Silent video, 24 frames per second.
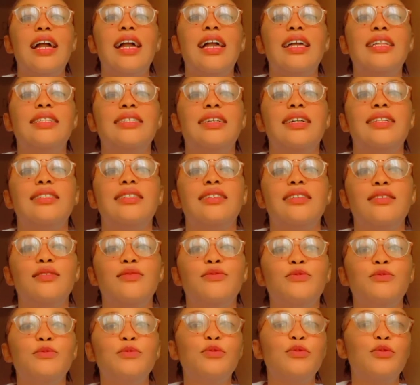
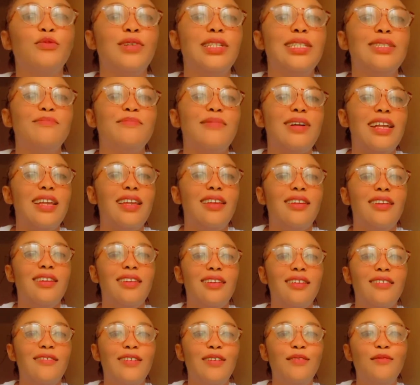entertained with my
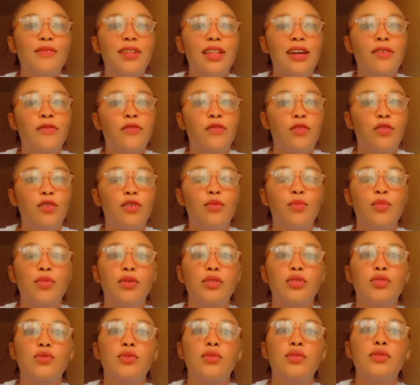regular vlog,
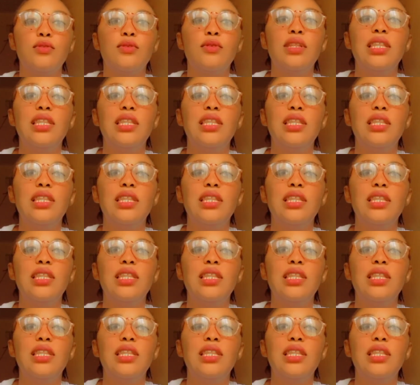but you also